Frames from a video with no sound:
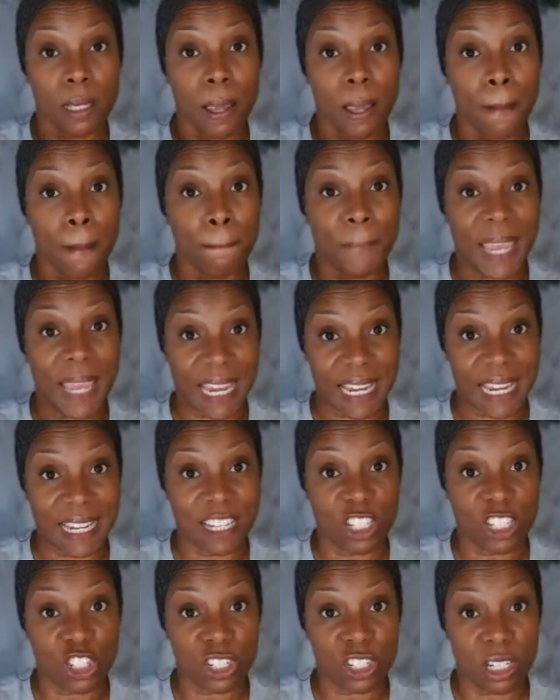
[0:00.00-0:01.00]

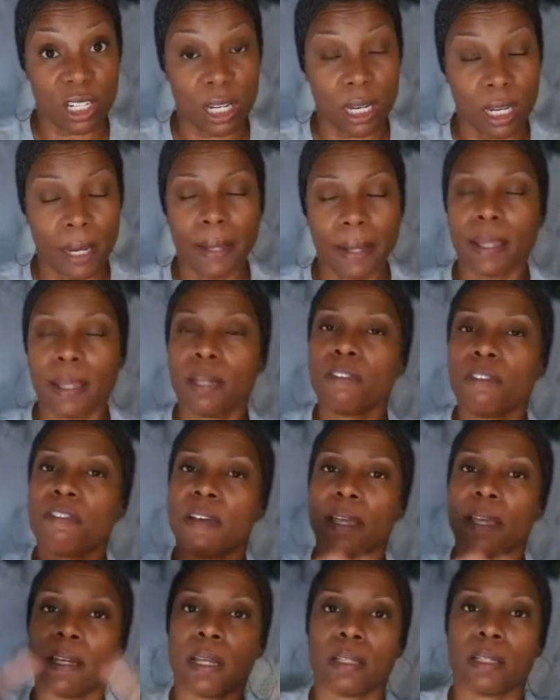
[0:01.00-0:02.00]
page and
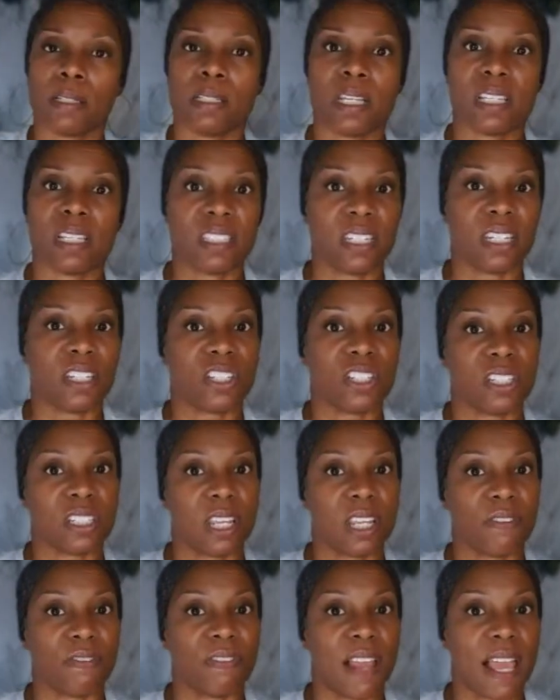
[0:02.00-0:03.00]
find out the destinations they
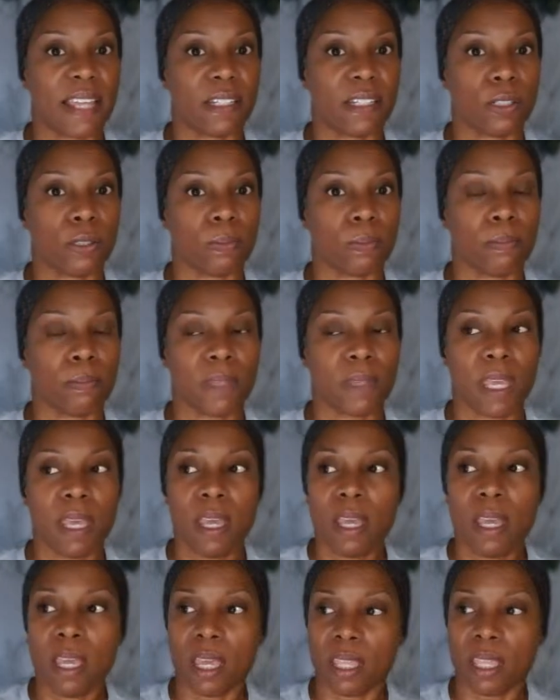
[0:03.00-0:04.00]
fly to.
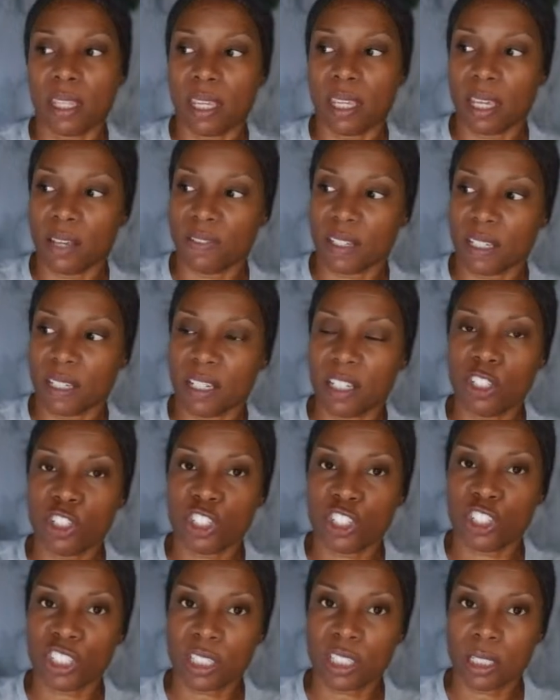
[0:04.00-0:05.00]
And they have
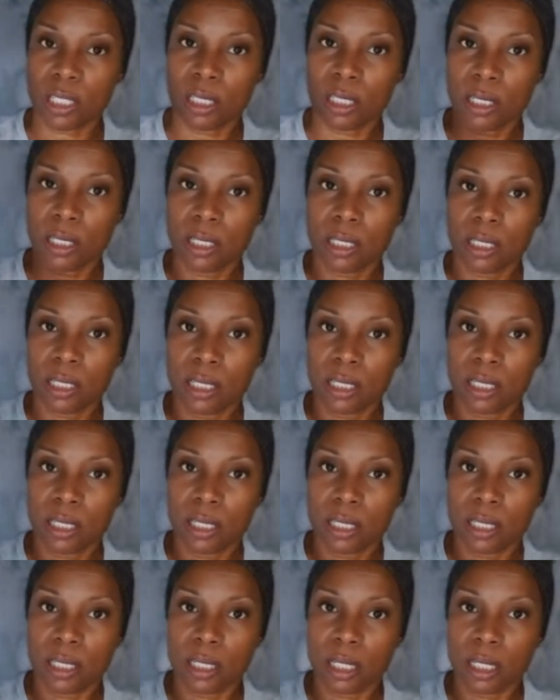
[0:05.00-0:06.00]
each
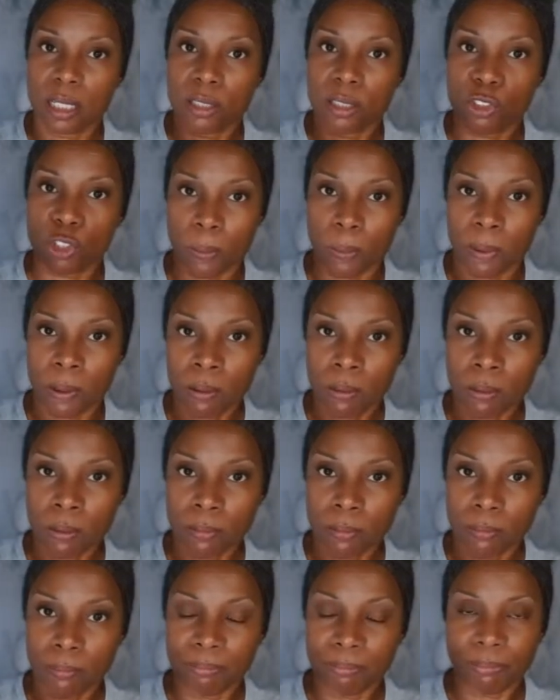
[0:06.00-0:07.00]
terminal
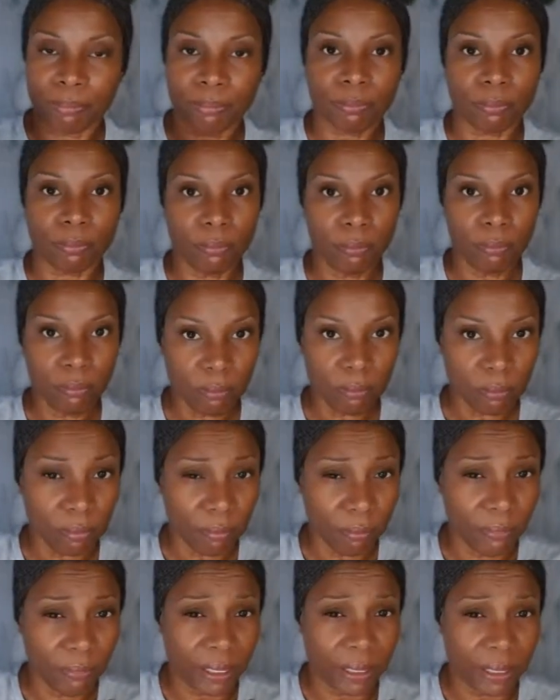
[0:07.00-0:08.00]

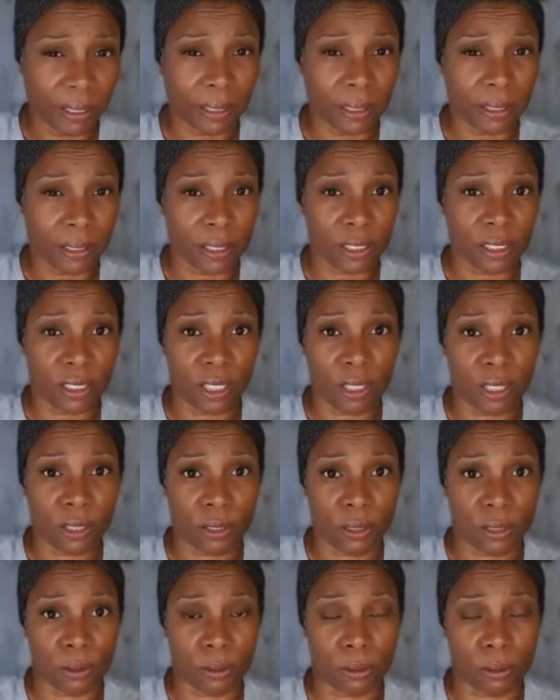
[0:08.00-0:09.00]
and it'll tell
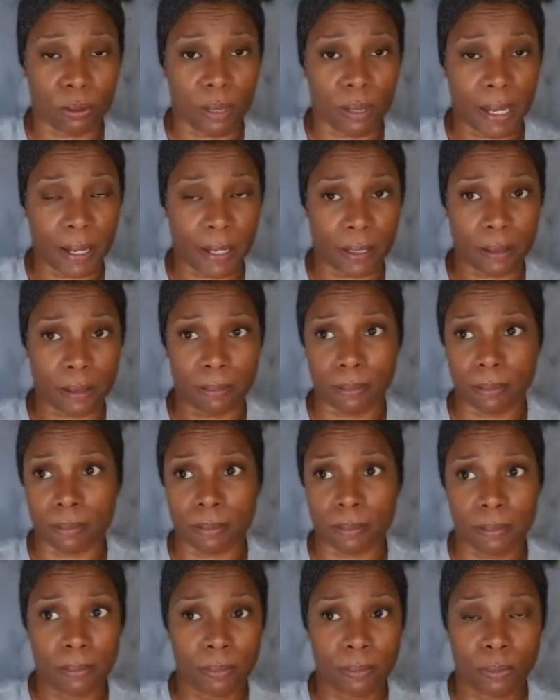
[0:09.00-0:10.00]
you,
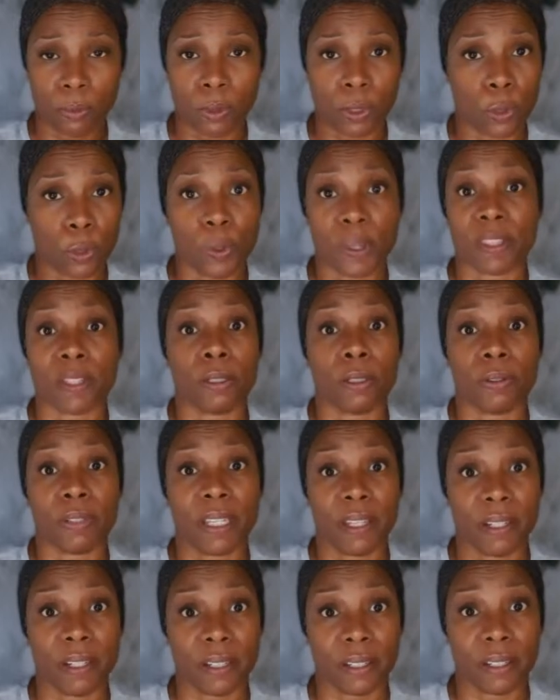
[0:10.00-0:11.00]
where they're
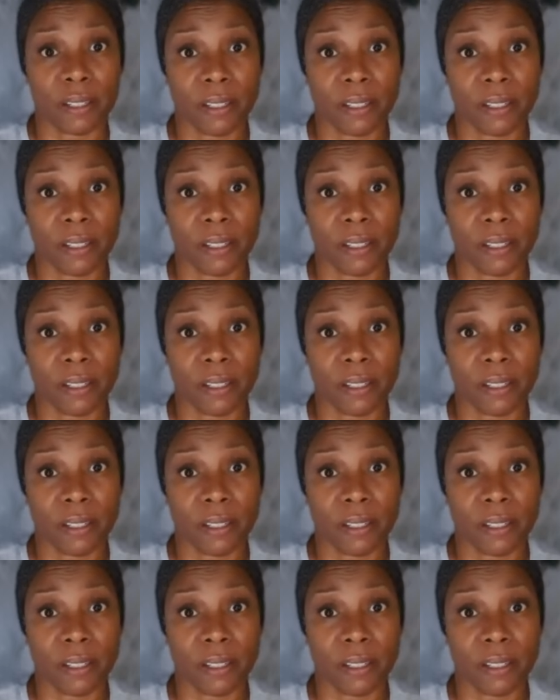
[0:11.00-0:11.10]
located.